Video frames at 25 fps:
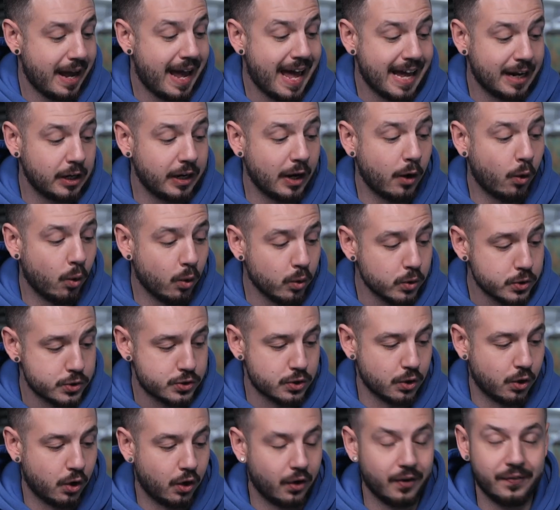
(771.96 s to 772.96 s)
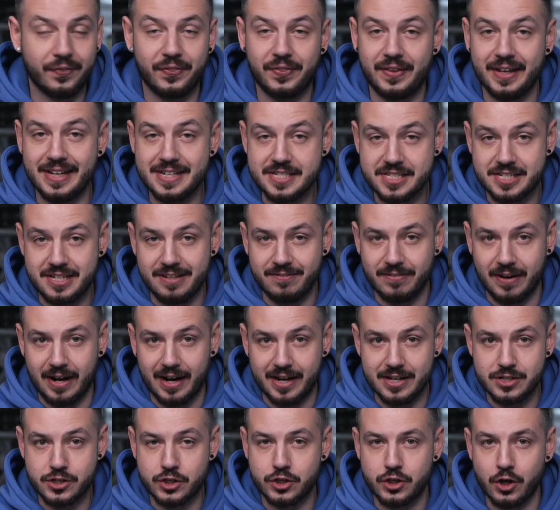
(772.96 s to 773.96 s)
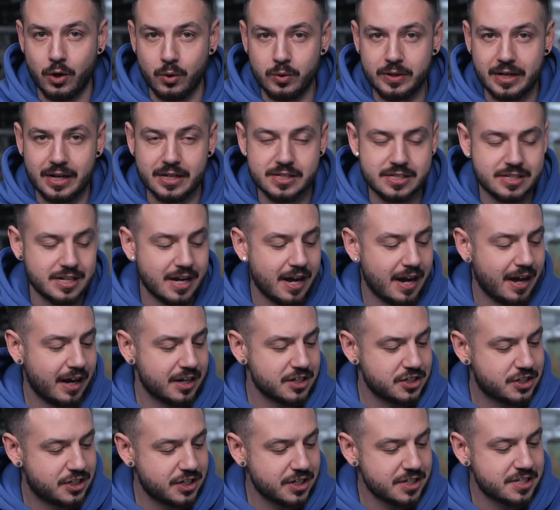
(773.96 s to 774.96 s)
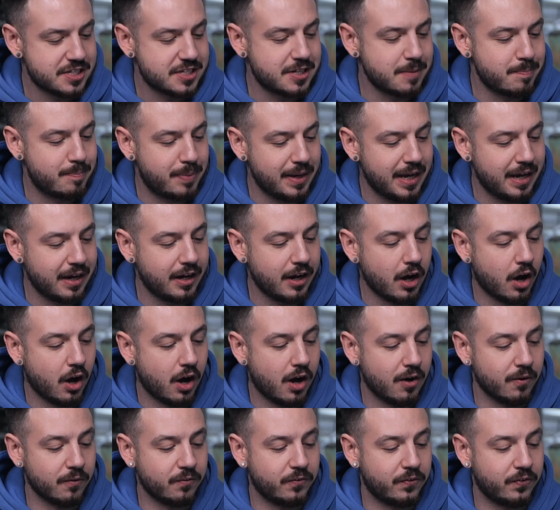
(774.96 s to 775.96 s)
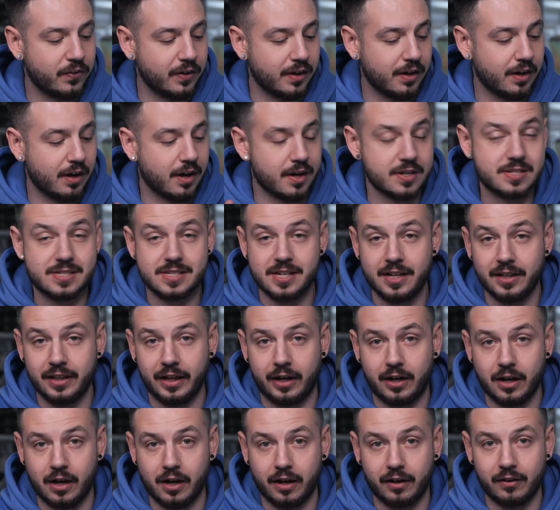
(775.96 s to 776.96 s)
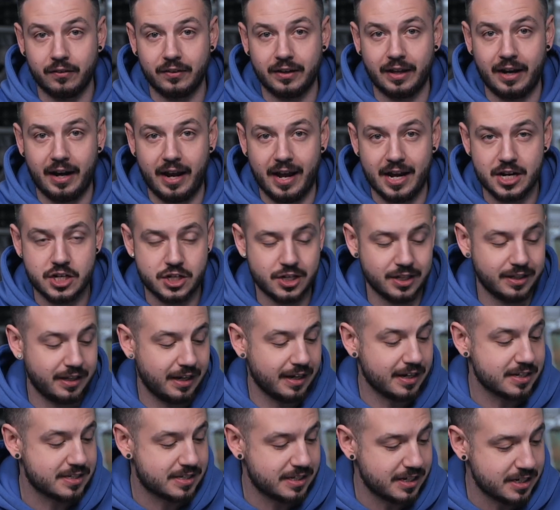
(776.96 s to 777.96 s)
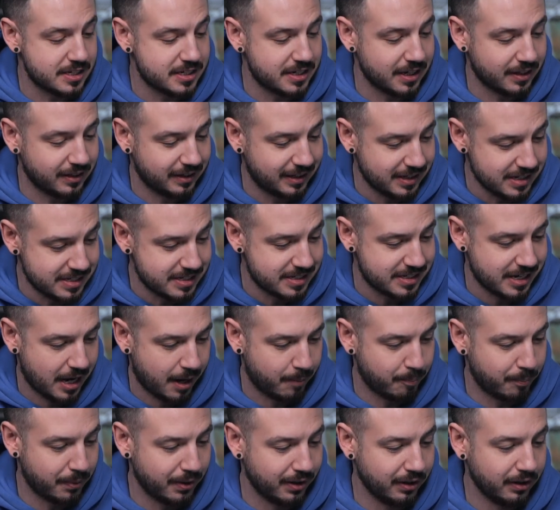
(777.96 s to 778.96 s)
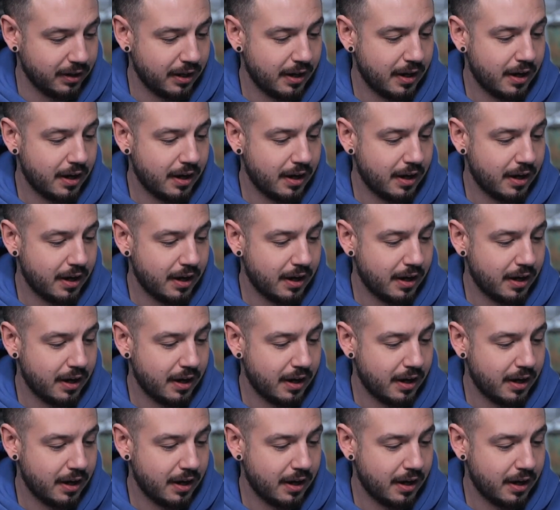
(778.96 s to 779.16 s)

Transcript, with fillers: and also this device showed us just a bit of silicon that actually exists in this sample,